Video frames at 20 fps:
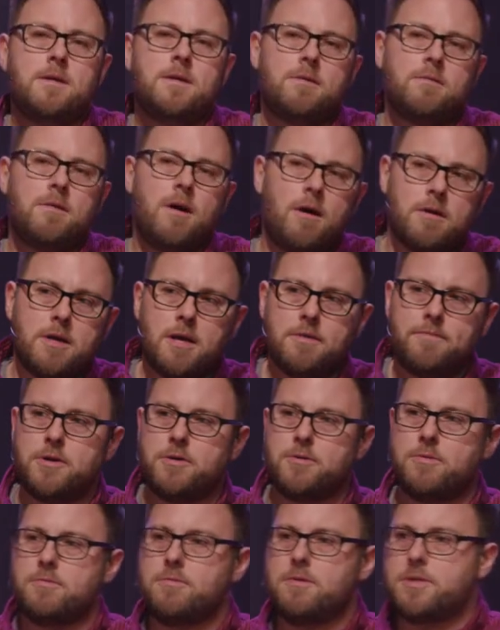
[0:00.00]
I'll give
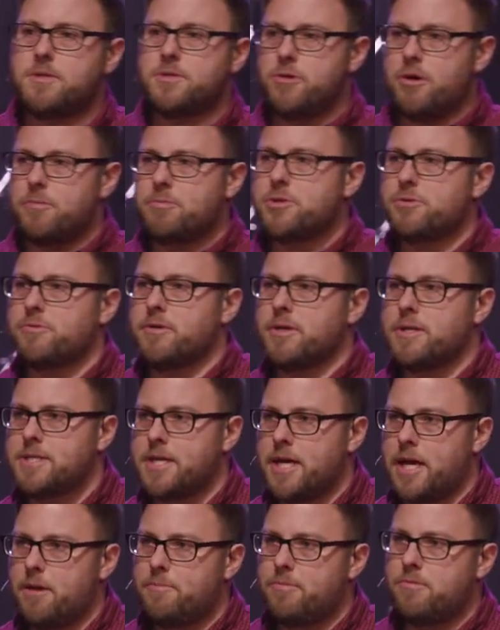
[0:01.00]
you a scriptural
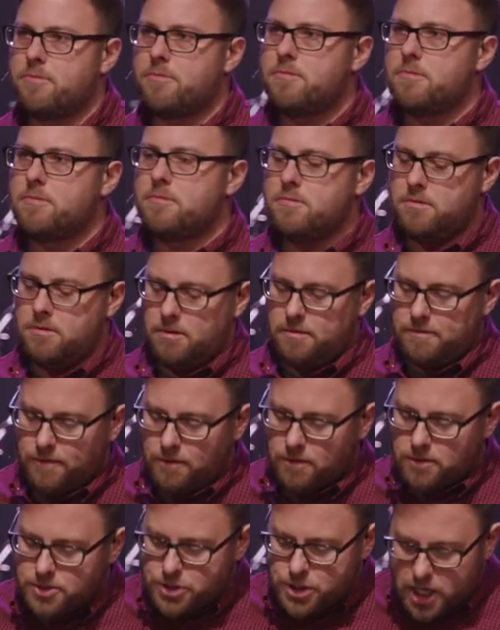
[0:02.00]
example
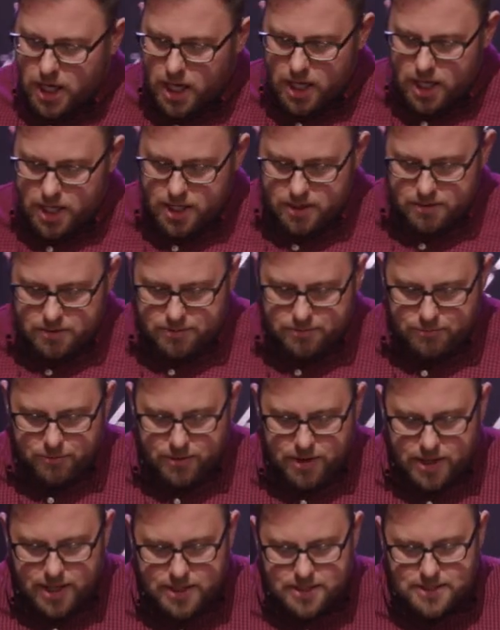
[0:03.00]
1 John
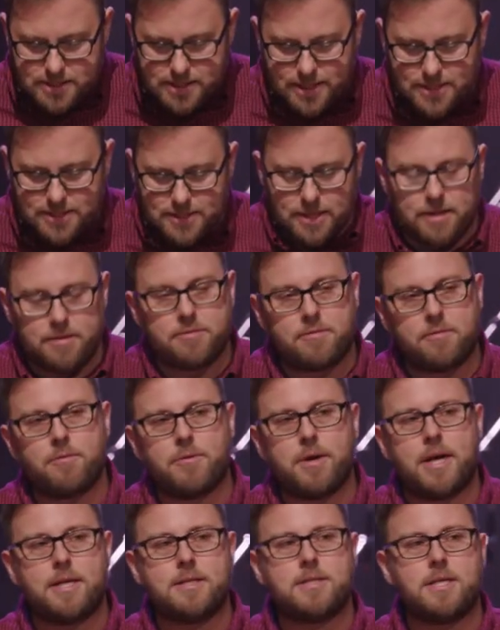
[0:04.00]
3 16
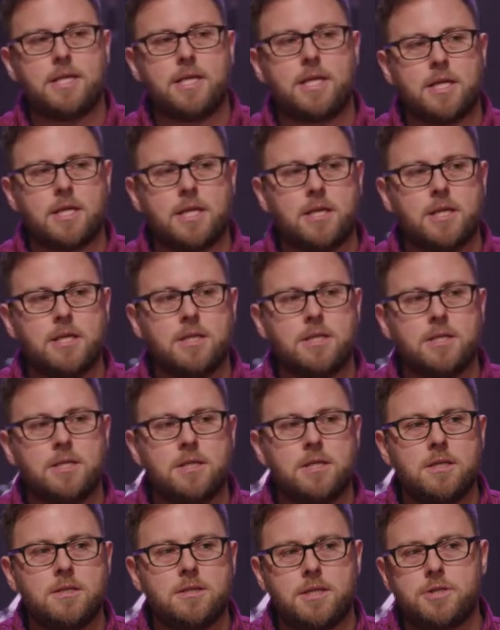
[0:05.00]
through 18.
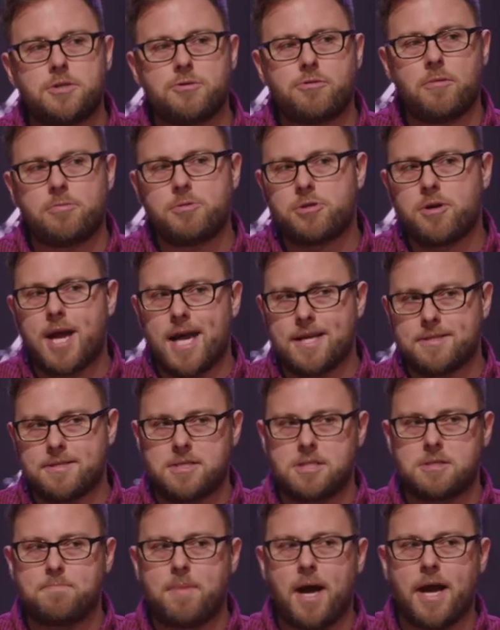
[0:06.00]
This scripture has
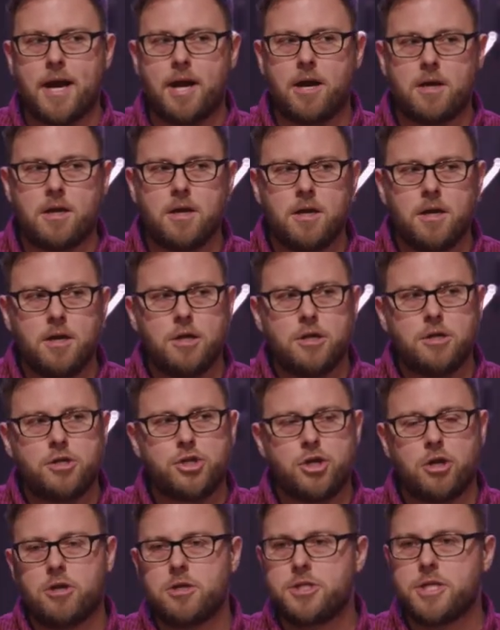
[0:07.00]
inspired
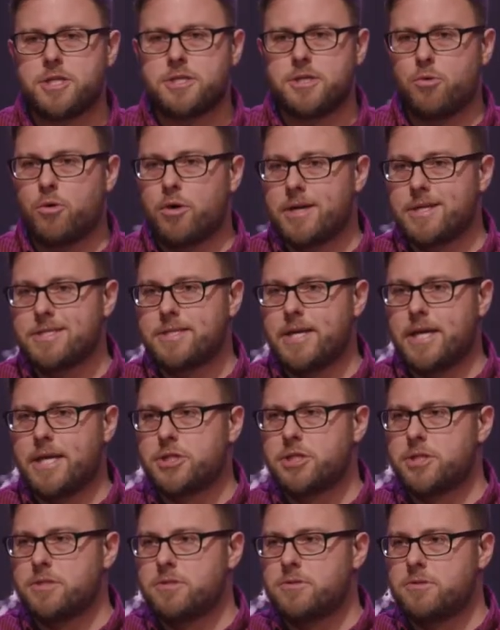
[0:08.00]
churches and
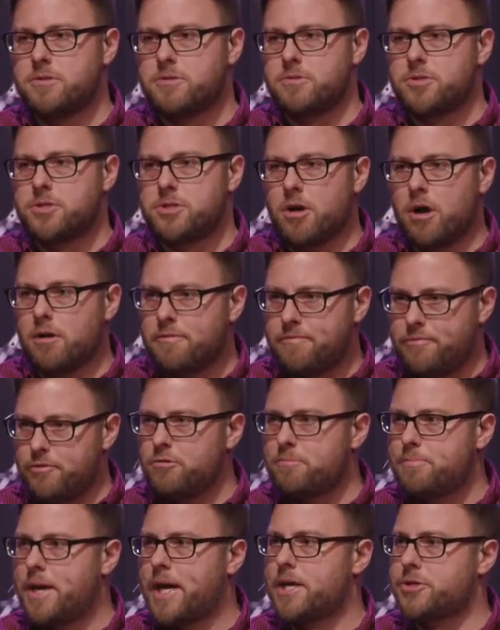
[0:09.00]
organizations to start
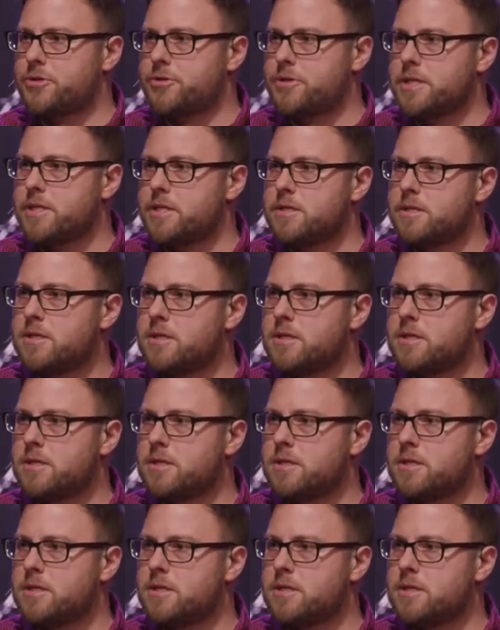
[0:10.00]
food pantries.